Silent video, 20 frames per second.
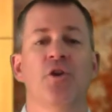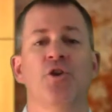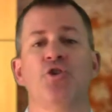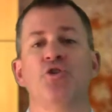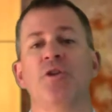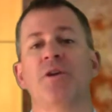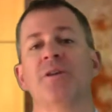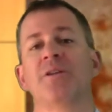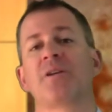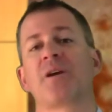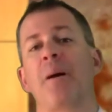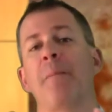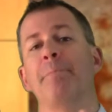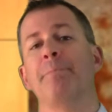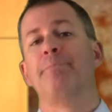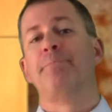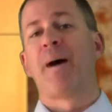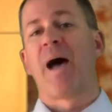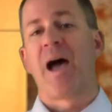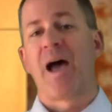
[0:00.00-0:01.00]
You need to
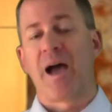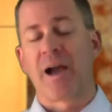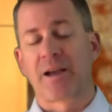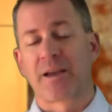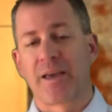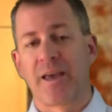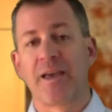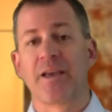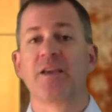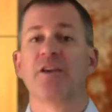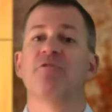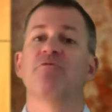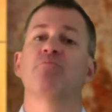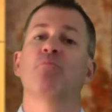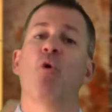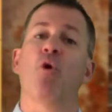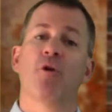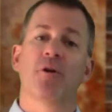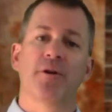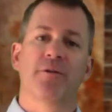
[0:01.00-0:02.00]
come back and give
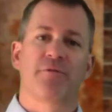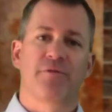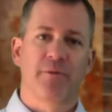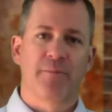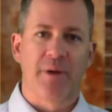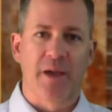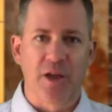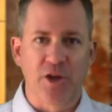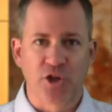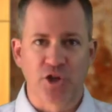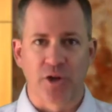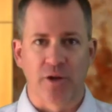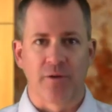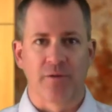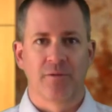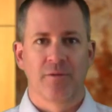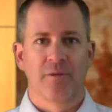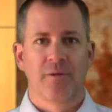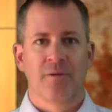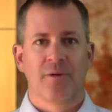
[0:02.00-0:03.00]
more
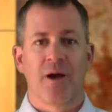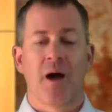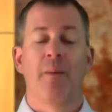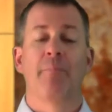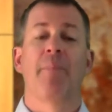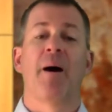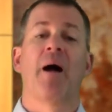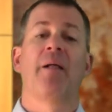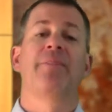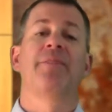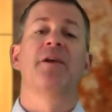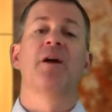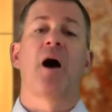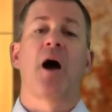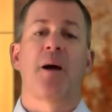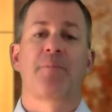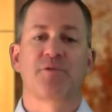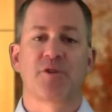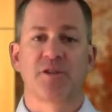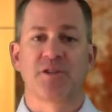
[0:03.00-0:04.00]
information about the
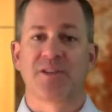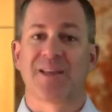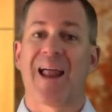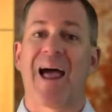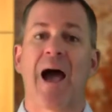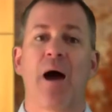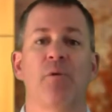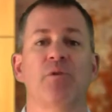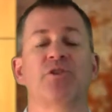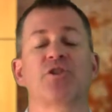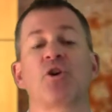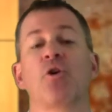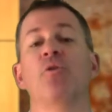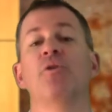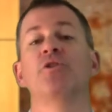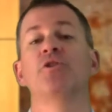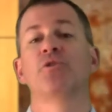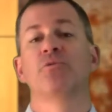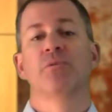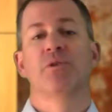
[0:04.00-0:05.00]
options and how it's
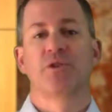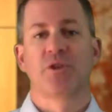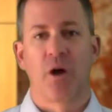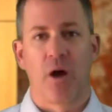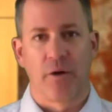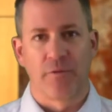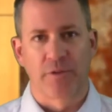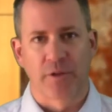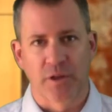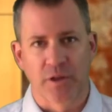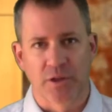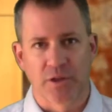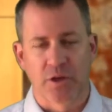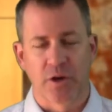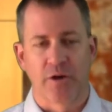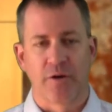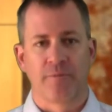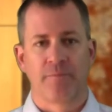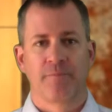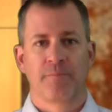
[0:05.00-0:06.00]
going to resolve the
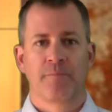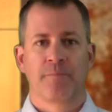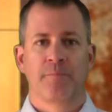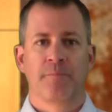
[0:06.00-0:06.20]
concern,